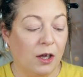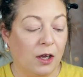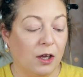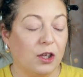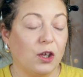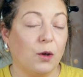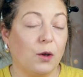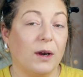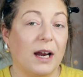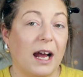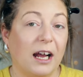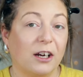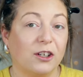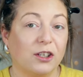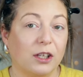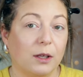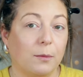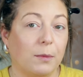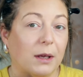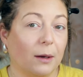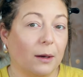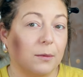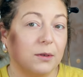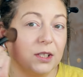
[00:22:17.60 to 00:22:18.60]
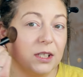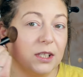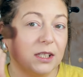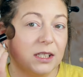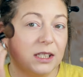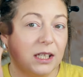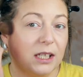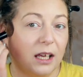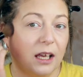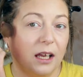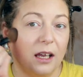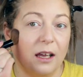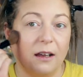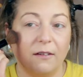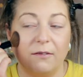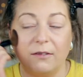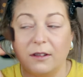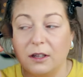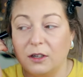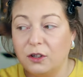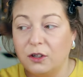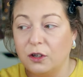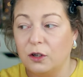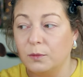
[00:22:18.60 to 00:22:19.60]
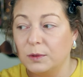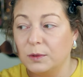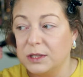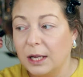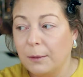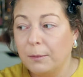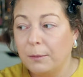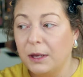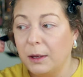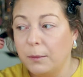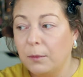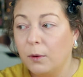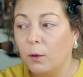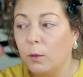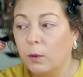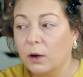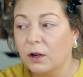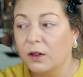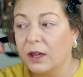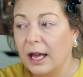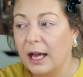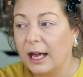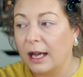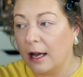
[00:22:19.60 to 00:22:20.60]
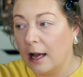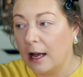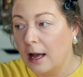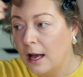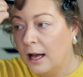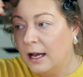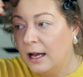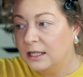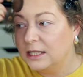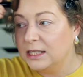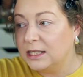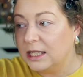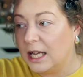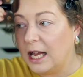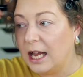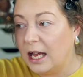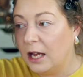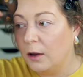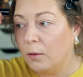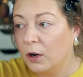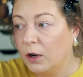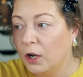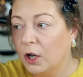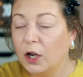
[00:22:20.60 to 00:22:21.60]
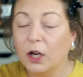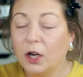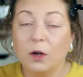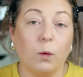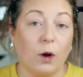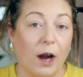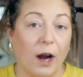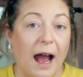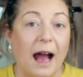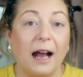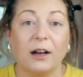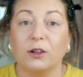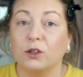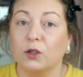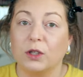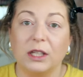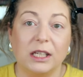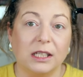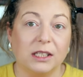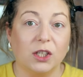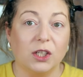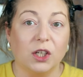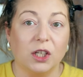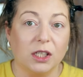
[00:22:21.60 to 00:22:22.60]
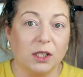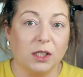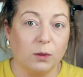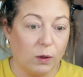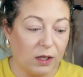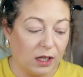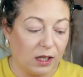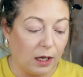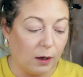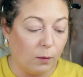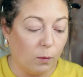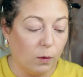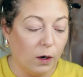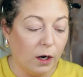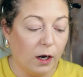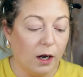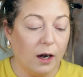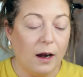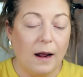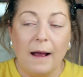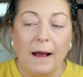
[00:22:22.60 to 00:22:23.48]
you would actually be able to see if the dupes that people were like saying were good were actually as good as what they were.